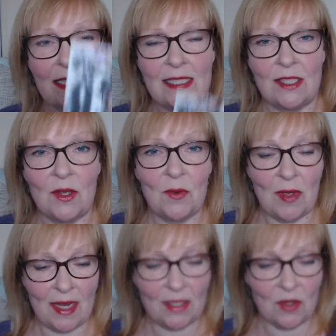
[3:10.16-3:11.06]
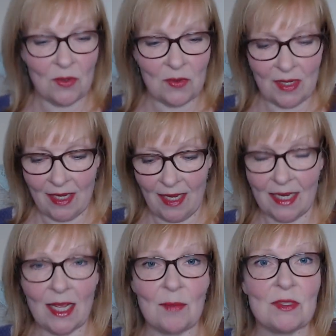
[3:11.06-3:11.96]
So I know I
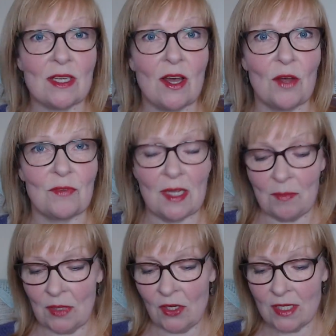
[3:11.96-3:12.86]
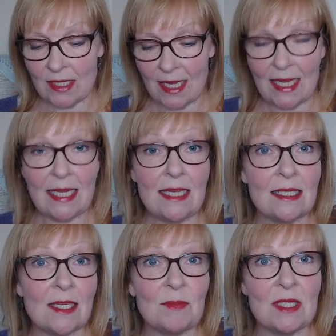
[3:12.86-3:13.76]
kept a card for him because he
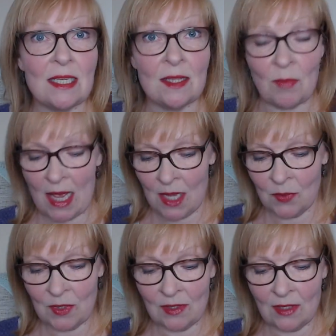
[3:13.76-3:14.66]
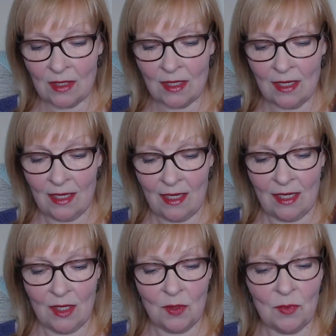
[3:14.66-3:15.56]
slipped it in the bag with
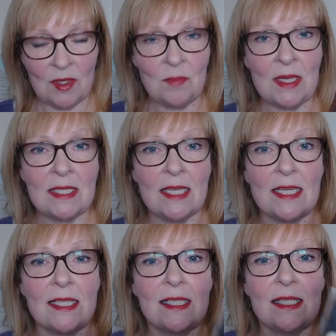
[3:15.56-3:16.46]
the buttons.